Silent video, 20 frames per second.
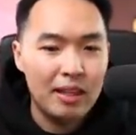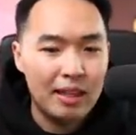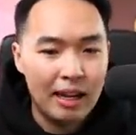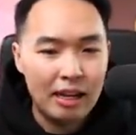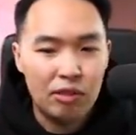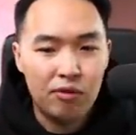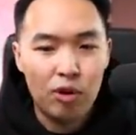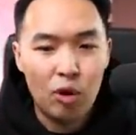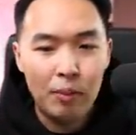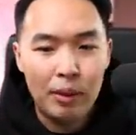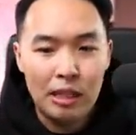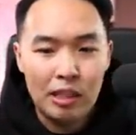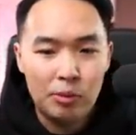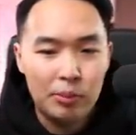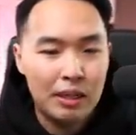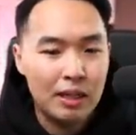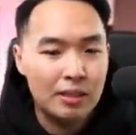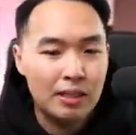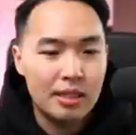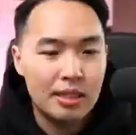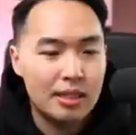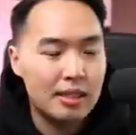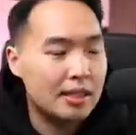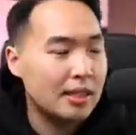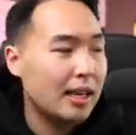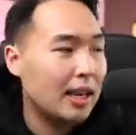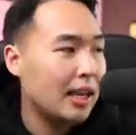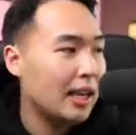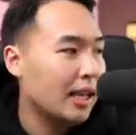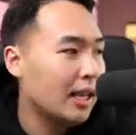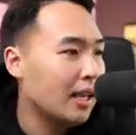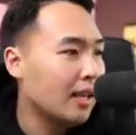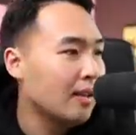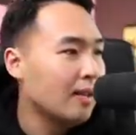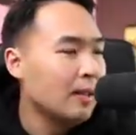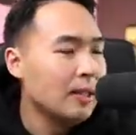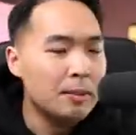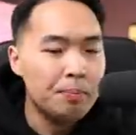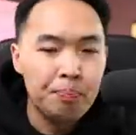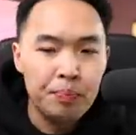next few minutes because this is a uh,
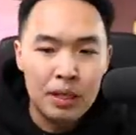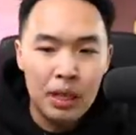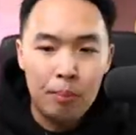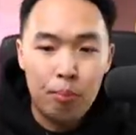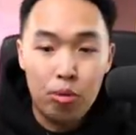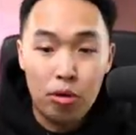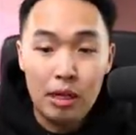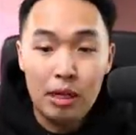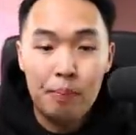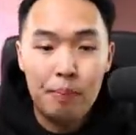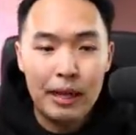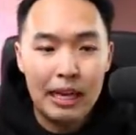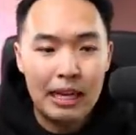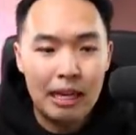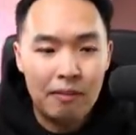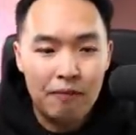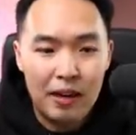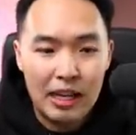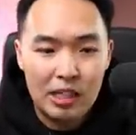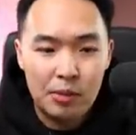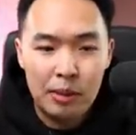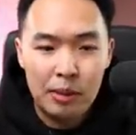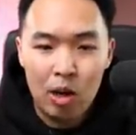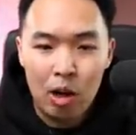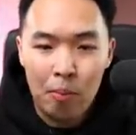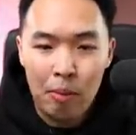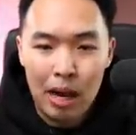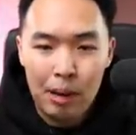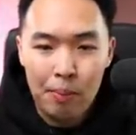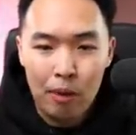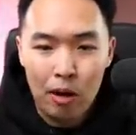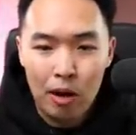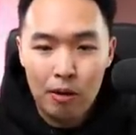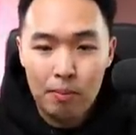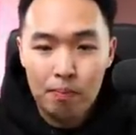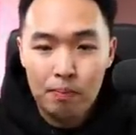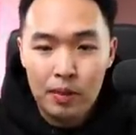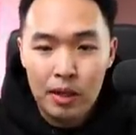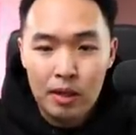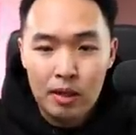pretty big investment on my
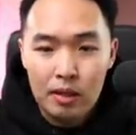part